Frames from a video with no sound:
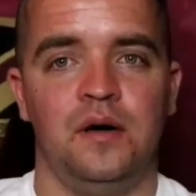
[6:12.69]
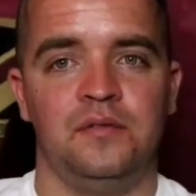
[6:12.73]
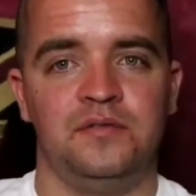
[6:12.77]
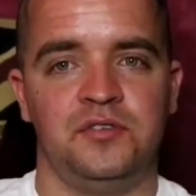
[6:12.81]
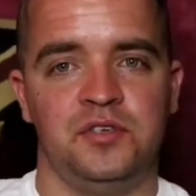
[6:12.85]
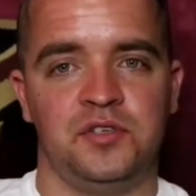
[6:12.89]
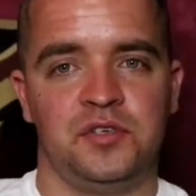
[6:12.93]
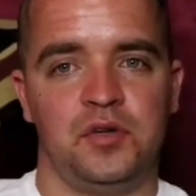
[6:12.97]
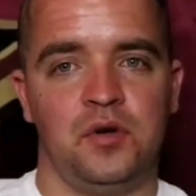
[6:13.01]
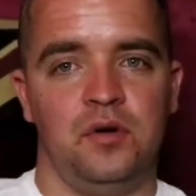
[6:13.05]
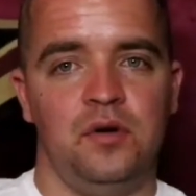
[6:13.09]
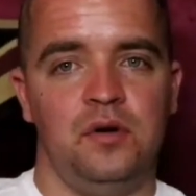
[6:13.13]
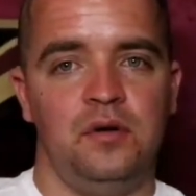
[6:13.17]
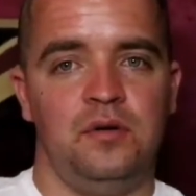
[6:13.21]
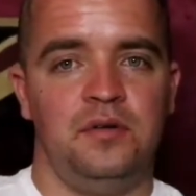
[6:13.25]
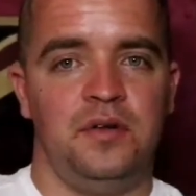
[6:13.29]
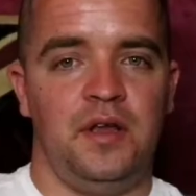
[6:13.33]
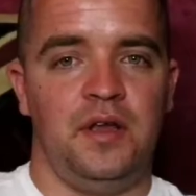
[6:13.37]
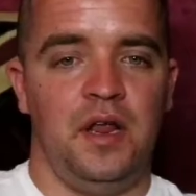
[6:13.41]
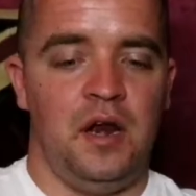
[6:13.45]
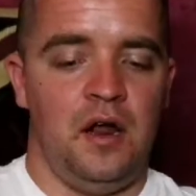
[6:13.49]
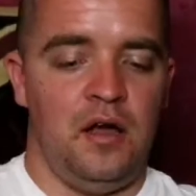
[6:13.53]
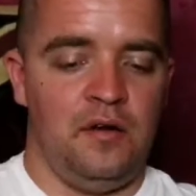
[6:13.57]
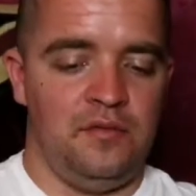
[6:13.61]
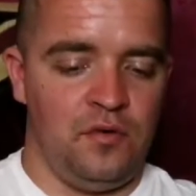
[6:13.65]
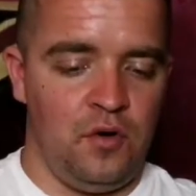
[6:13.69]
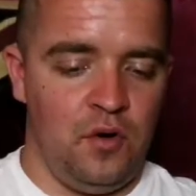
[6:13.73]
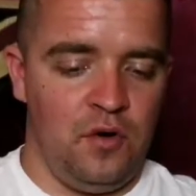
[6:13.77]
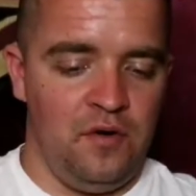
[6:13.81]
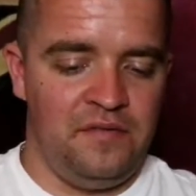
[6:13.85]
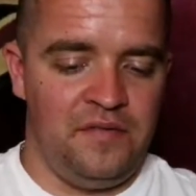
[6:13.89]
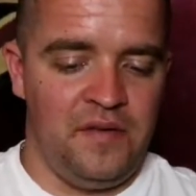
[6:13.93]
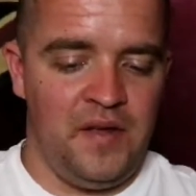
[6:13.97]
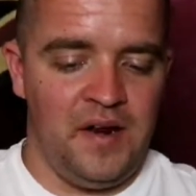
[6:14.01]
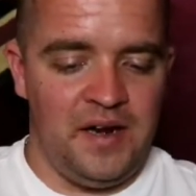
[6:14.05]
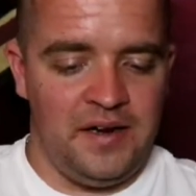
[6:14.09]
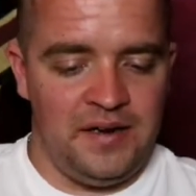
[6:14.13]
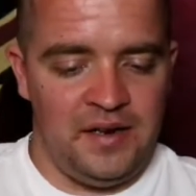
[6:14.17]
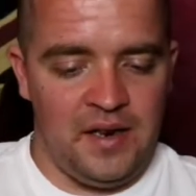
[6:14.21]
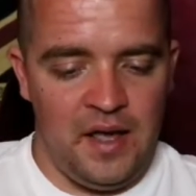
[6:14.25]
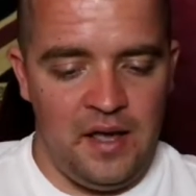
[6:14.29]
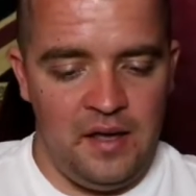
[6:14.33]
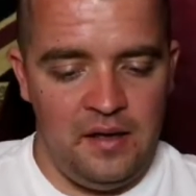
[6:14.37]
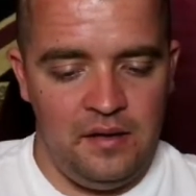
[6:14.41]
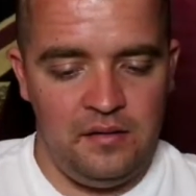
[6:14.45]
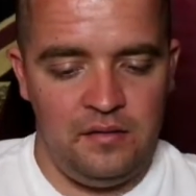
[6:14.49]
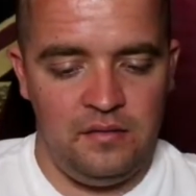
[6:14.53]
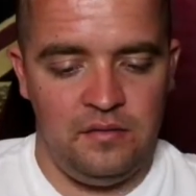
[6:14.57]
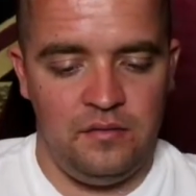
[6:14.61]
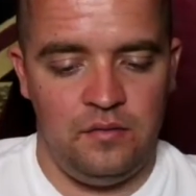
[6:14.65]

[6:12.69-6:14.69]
I've just got, you know, I've got a feeling that